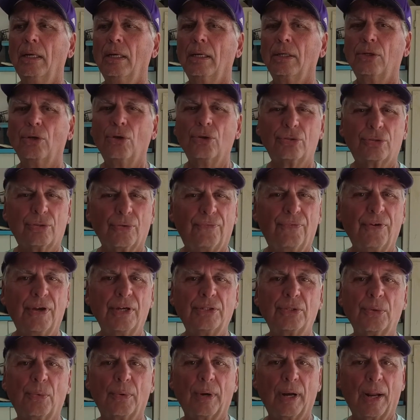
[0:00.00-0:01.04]
Used to
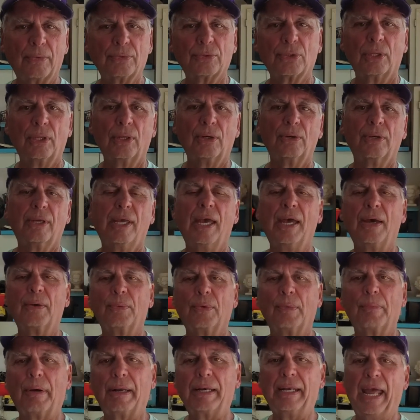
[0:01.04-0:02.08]
fish it when I was a little kid
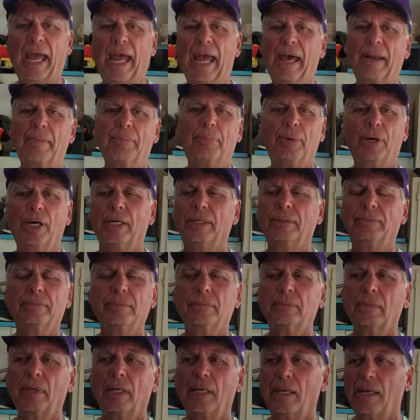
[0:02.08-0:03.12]
with my dad, but
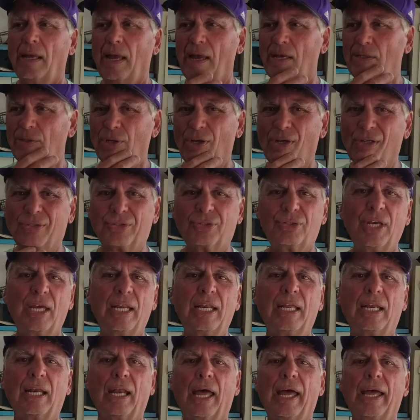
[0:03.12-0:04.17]
it's a
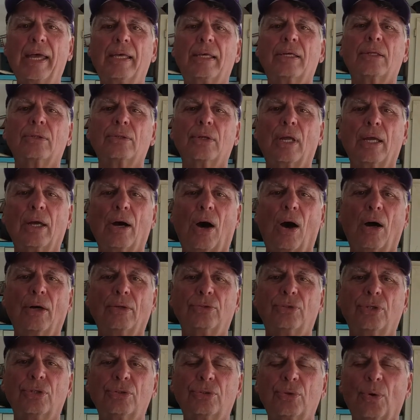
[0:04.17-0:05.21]
city lake, you know,
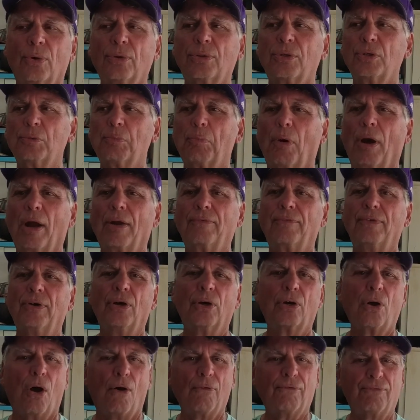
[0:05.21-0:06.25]
just north of
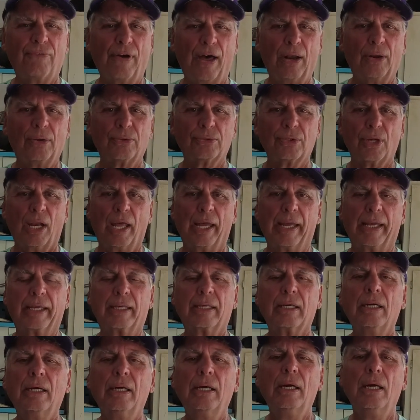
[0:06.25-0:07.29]
Springfield, called Fellows
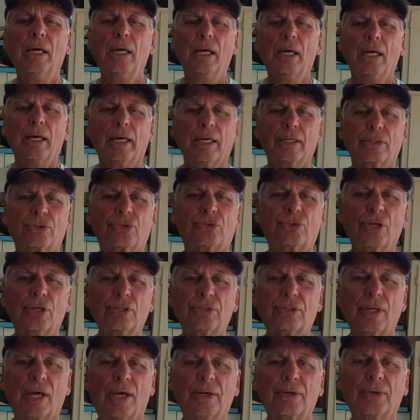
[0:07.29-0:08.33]
Lake. It's
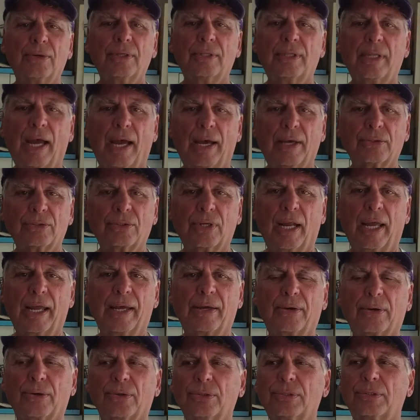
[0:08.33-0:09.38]
just under 1,000
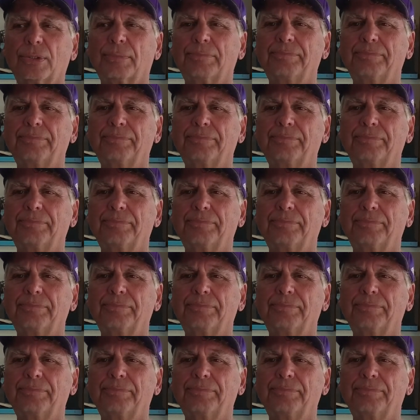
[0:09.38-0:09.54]
acres.